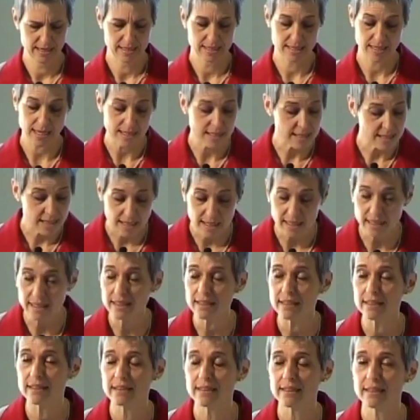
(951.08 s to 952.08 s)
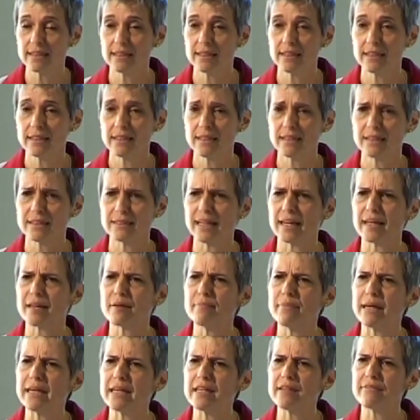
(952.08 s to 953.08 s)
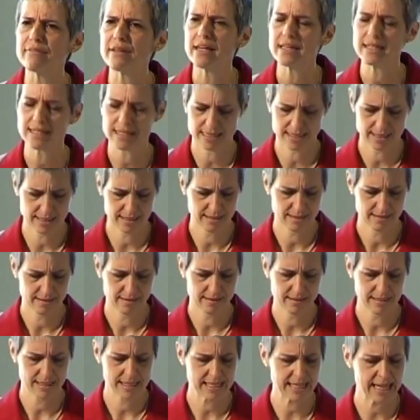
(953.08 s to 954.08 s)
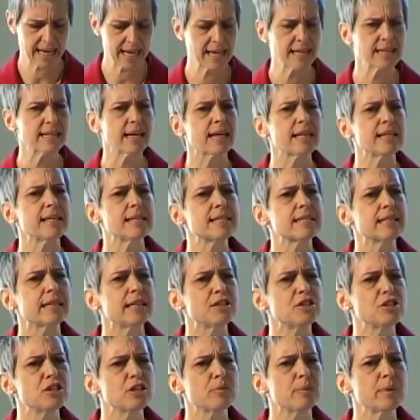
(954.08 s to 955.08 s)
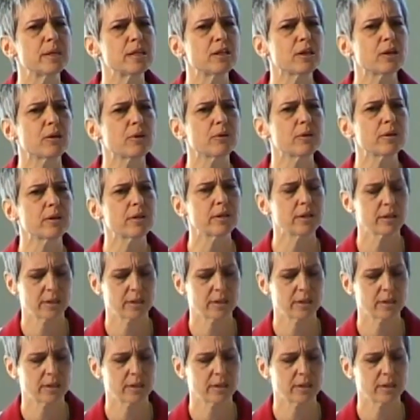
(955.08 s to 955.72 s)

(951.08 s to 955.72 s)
Does he, like many of us, stand at his kitchen window